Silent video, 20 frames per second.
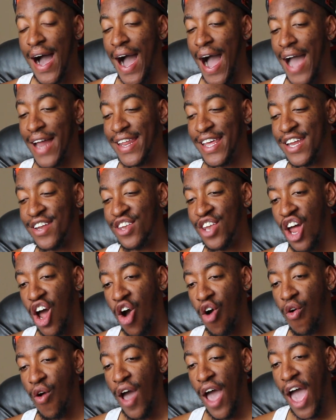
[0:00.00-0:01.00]
I didn't
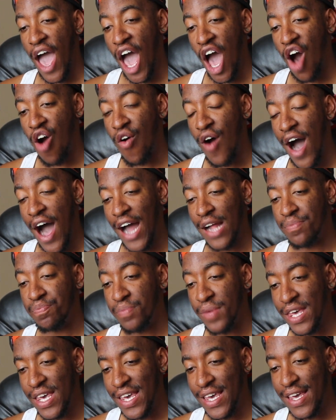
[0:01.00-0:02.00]
know how
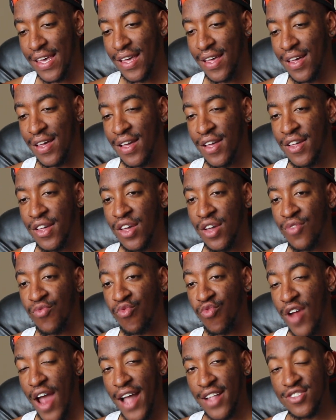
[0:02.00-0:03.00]
I'd be
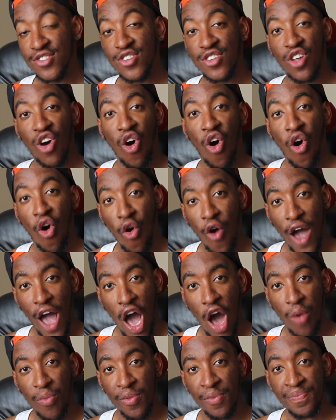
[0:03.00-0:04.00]
reacting to the whole
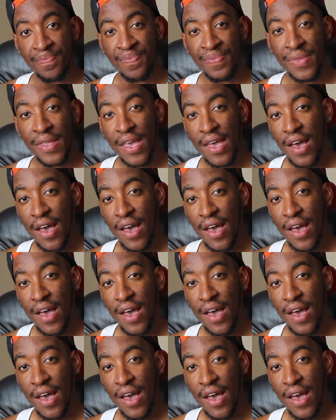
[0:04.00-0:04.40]
album.